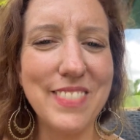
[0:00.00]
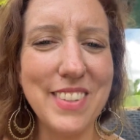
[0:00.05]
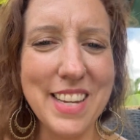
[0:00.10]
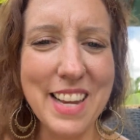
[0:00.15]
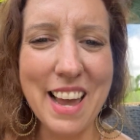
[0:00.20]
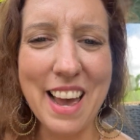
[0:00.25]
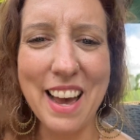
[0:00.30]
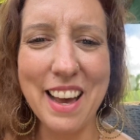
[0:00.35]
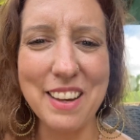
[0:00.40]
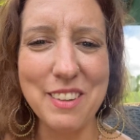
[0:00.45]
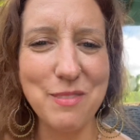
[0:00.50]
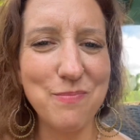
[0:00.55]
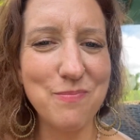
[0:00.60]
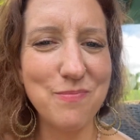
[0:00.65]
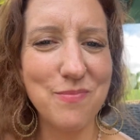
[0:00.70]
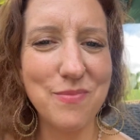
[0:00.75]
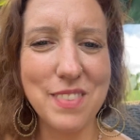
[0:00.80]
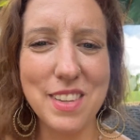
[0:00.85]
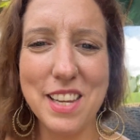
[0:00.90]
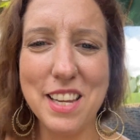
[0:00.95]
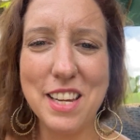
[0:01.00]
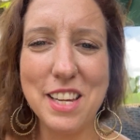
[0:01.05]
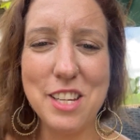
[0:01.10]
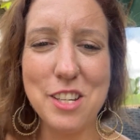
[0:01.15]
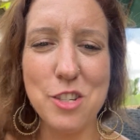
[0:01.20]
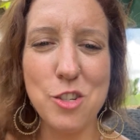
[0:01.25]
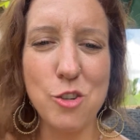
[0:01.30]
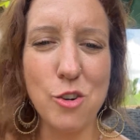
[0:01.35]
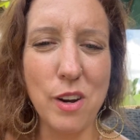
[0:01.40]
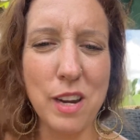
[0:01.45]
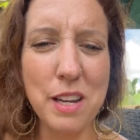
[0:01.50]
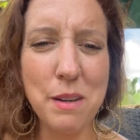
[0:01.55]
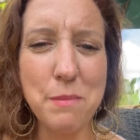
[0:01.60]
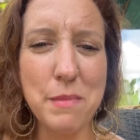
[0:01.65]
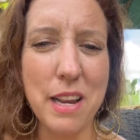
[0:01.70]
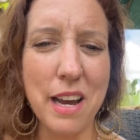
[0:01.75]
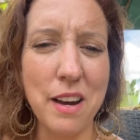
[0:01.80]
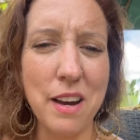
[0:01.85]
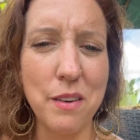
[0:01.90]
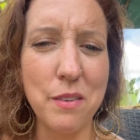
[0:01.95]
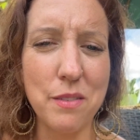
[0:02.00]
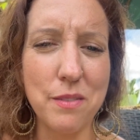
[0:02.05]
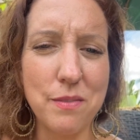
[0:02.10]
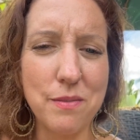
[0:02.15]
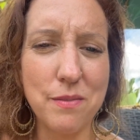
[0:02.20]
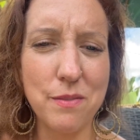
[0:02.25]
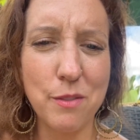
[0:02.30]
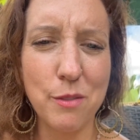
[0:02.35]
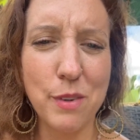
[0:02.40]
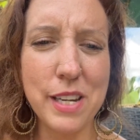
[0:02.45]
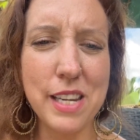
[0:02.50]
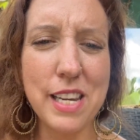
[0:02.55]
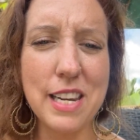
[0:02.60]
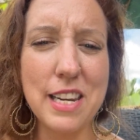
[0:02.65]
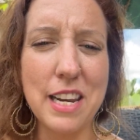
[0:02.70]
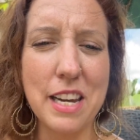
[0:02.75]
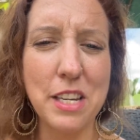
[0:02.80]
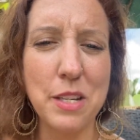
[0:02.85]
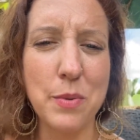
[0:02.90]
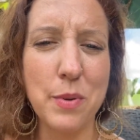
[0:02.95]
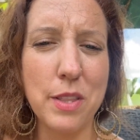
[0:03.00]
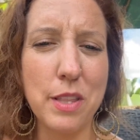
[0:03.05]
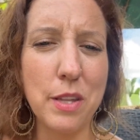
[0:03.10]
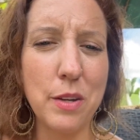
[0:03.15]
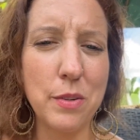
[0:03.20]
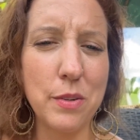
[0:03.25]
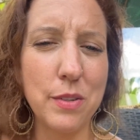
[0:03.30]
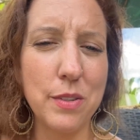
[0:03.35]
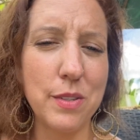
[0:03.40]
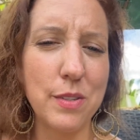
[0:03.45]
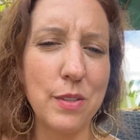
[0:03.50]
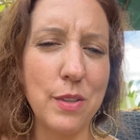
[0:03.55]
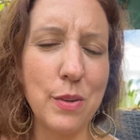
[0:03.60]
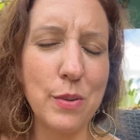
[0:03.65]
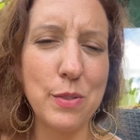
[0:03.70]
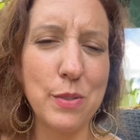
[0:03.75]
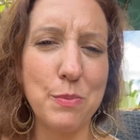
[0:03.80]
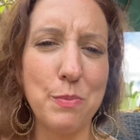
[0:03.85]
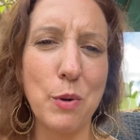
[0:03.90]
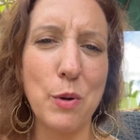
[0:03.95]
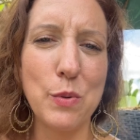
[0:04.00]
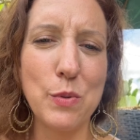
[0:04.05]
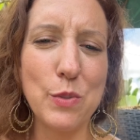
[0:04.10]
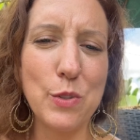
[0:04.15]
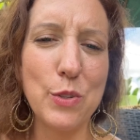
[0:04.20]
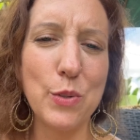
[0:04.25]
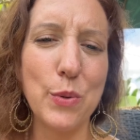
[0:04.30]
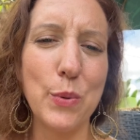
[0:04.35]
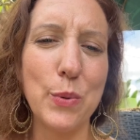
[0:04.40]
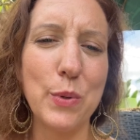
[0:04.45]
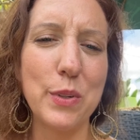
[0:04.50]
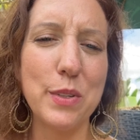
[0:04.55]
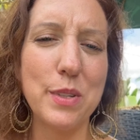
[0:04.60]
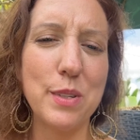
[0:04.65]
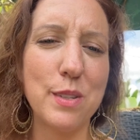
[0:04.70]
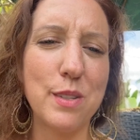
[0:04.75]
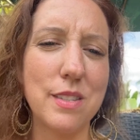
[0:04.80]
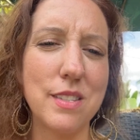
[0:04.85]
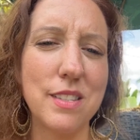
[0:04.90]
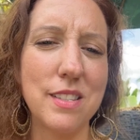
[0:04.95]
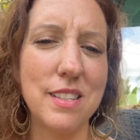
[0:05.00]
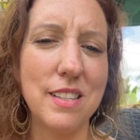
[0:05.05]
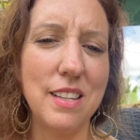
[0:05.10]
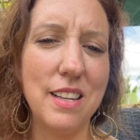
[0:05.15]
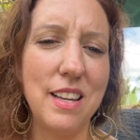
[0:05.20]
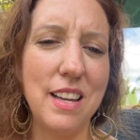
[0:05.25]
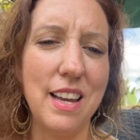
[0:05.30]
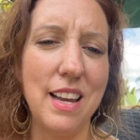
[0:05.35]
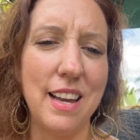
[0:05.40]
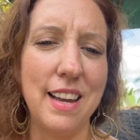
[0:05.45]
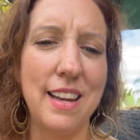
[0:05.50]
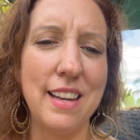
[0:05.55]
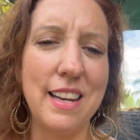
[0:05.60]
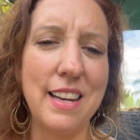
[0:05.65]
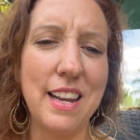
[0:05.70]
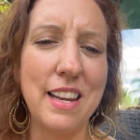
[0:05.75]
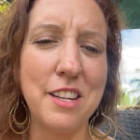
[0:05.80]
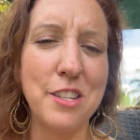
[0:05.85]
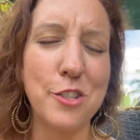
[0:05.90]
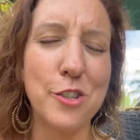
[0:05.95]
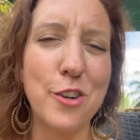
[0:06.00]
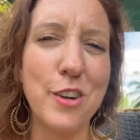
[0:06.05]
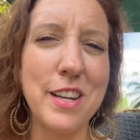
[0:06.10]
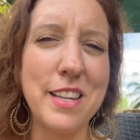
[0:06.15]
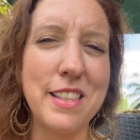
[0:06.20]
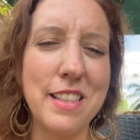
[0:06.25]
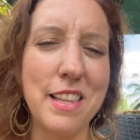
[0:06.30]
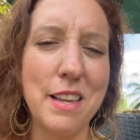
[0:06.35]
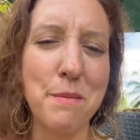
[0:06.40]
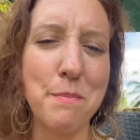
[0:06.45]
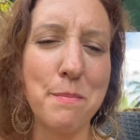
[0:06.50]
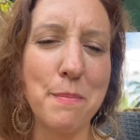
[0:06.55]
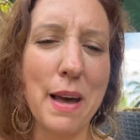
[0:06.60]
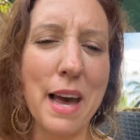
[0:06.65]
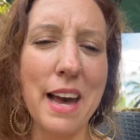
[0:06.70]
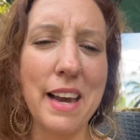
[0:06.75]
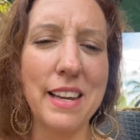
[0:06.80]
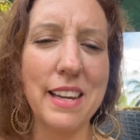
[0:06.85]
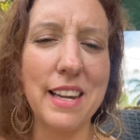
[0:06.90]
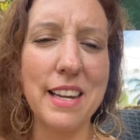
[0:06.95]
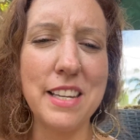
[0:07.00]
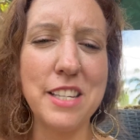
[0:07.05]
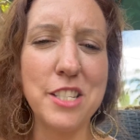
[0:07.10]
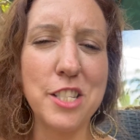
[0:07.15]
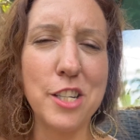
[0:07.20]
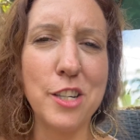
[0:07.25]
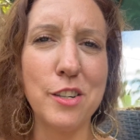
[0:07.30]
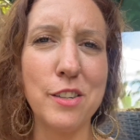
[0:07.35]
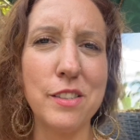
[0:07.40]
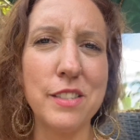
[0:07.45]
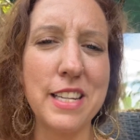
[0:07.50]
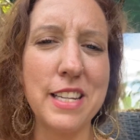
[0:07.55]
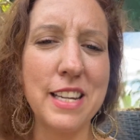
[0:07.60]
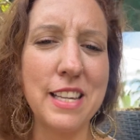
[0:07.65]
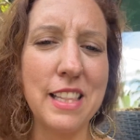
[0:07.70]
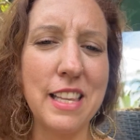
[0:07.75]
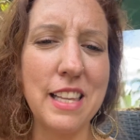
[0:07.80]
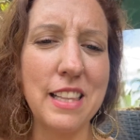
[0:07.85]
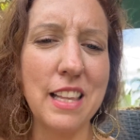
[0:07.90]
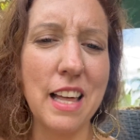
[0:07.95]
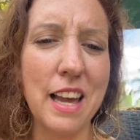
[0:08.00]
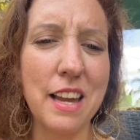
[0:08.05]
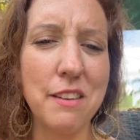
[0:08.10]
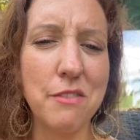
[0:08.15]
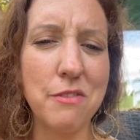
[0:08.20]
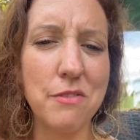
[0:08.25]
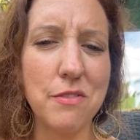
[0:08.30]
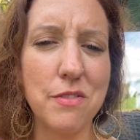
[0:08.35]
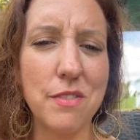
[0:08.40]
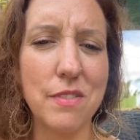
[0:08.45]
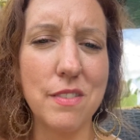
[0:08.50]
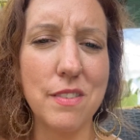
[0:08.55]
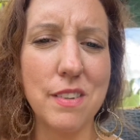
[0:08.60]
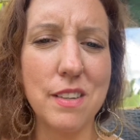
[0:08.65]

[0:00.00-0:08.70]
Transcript: Yeah, try them now. Reconnect with those potent tools and integrate them back into your daily life